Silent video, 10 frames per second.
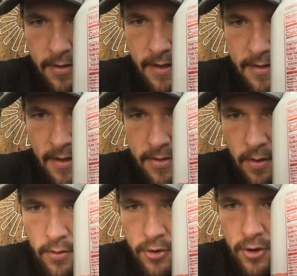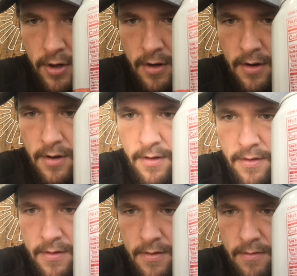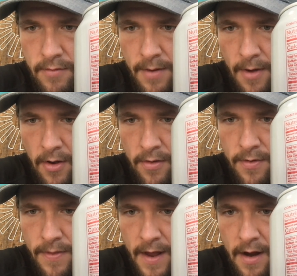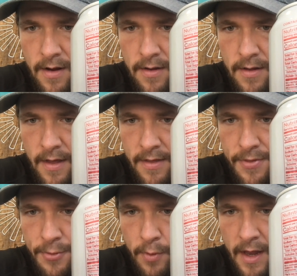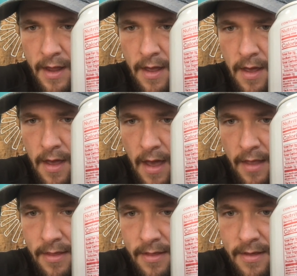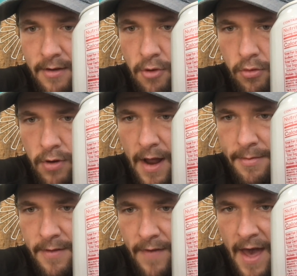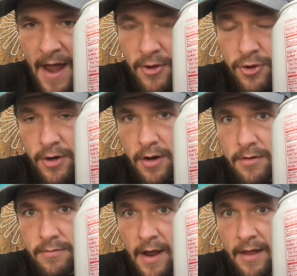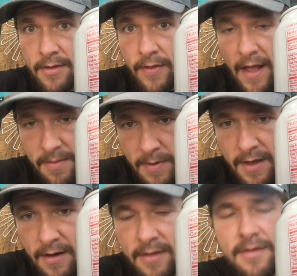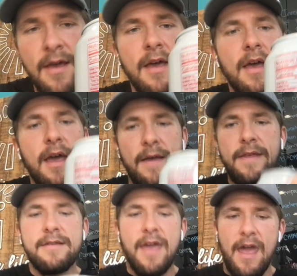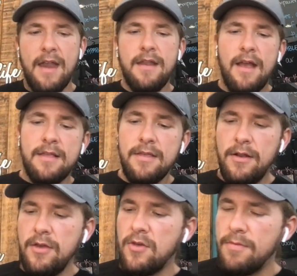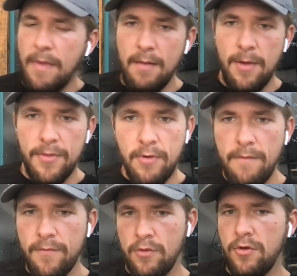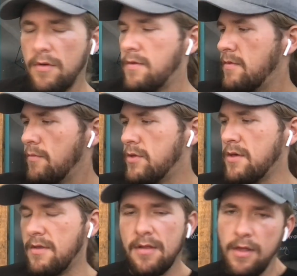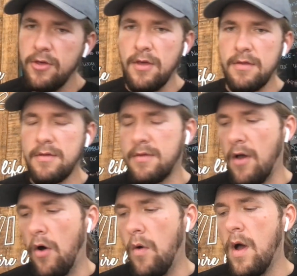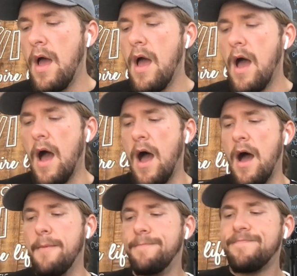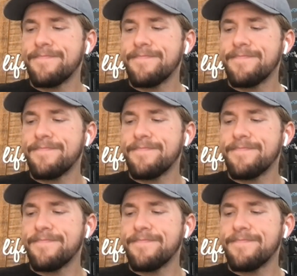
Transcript: see it says total sugars right about there is 3 and 0 grams of added sugar, right? So that's because in this can, it's literally just made with grapefruit juice, which is delicious. So um,